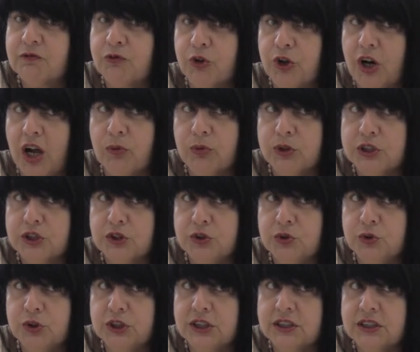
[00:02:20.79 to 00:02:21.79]
for our
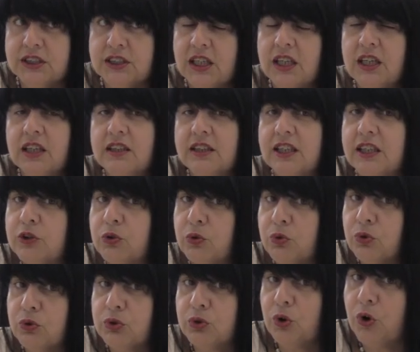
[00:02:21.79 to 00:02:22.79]
students that
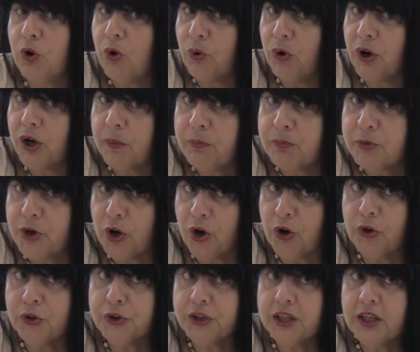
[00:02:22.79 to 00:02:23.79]
could go
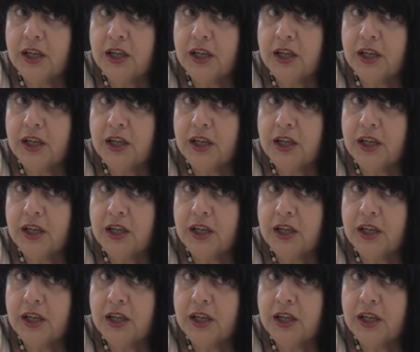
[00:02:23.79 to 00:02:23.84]
abroad